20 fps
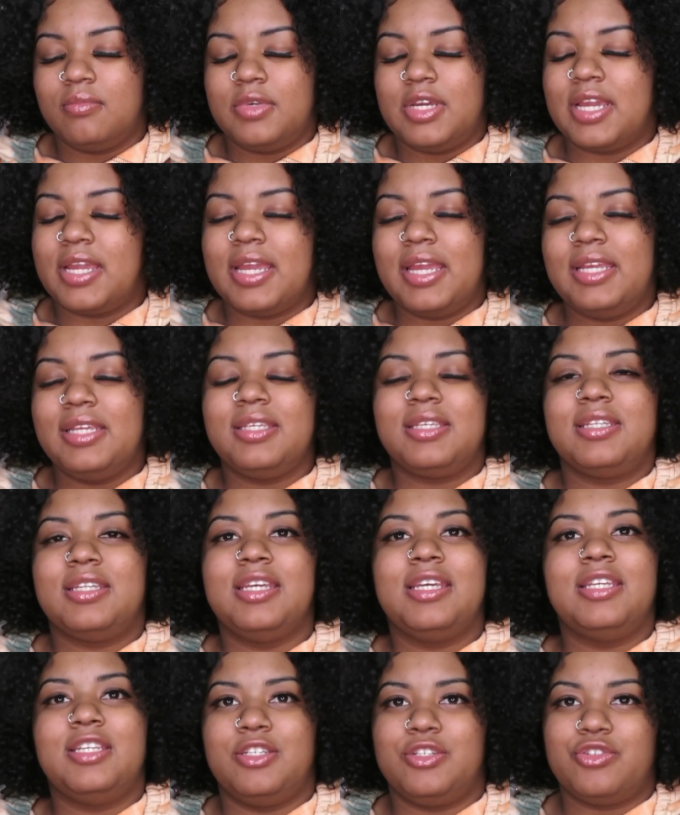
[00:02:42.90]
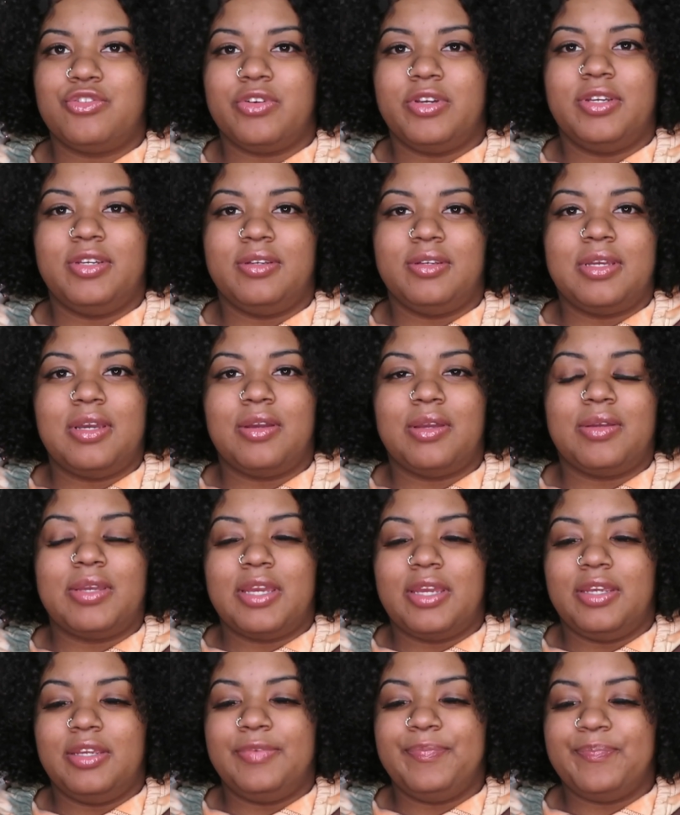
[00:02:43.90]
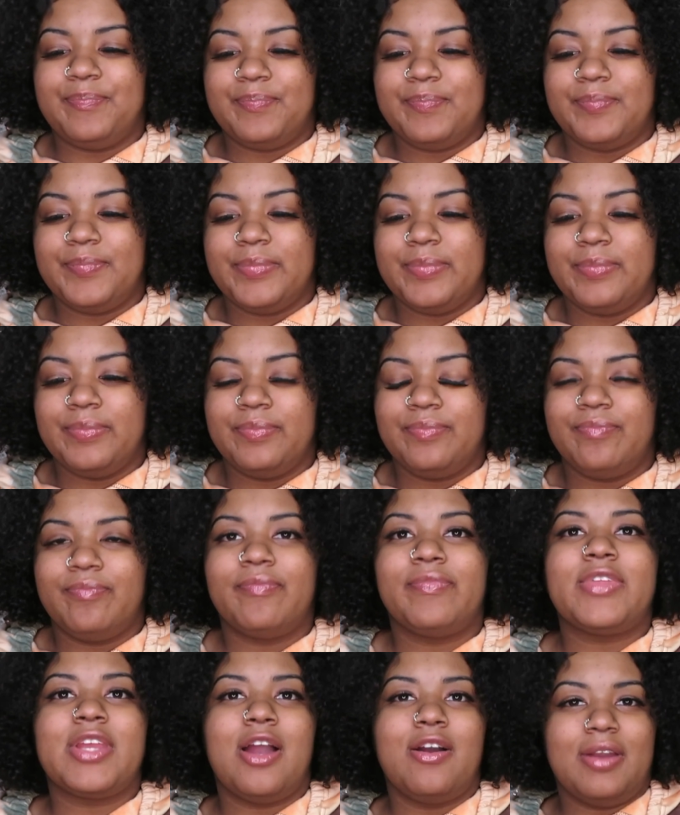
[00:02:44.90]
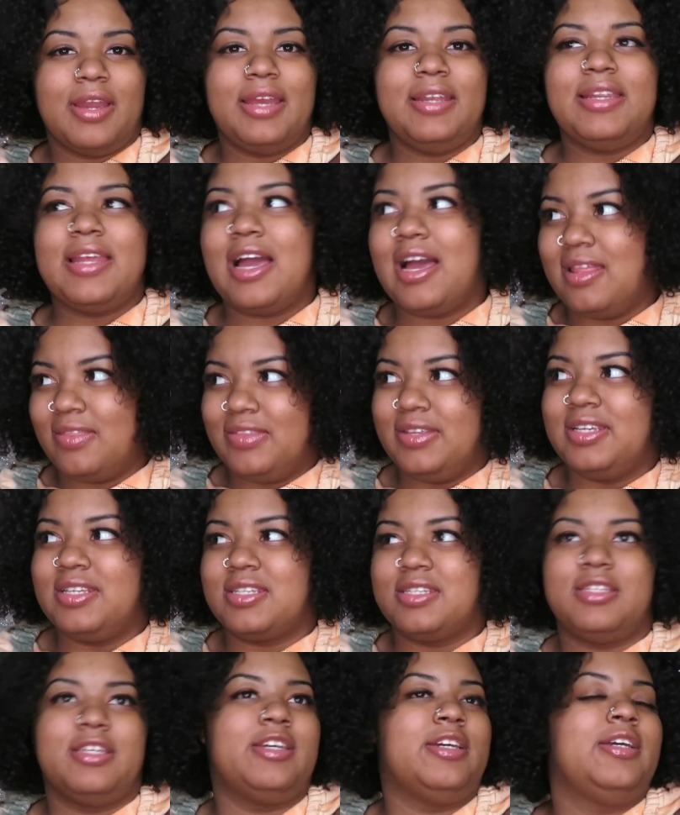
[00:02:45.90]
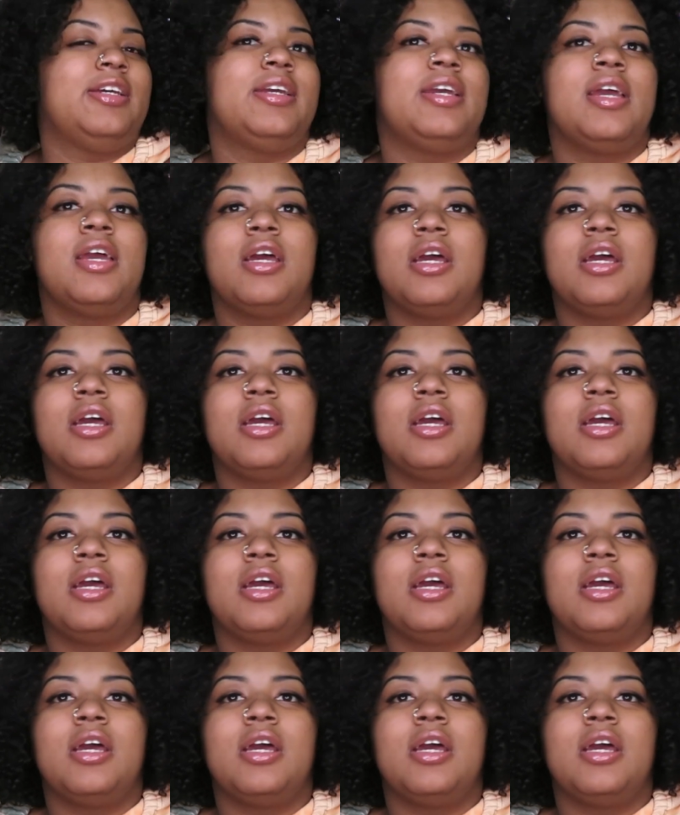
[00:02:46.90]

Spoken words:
I can't stand this train. I can't. Okay, now I think it's done.